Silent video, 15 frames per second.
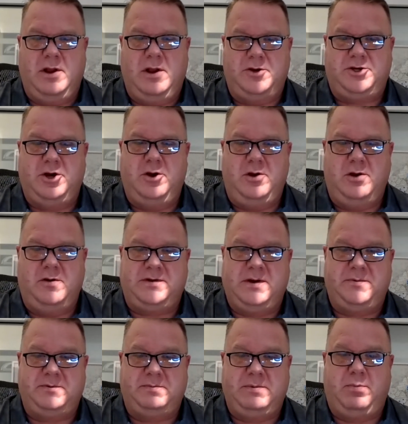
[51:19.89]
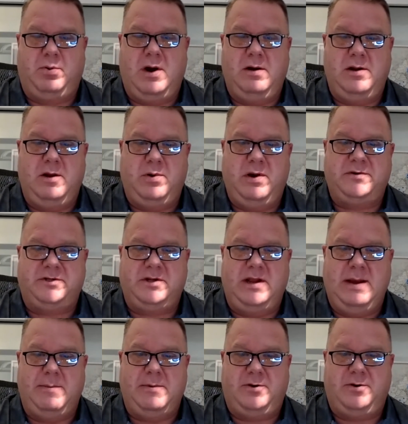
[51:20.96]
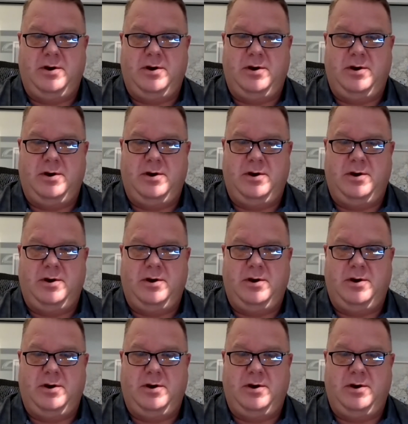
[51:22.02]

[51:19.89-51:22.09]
they'll show you if something's been previously damaged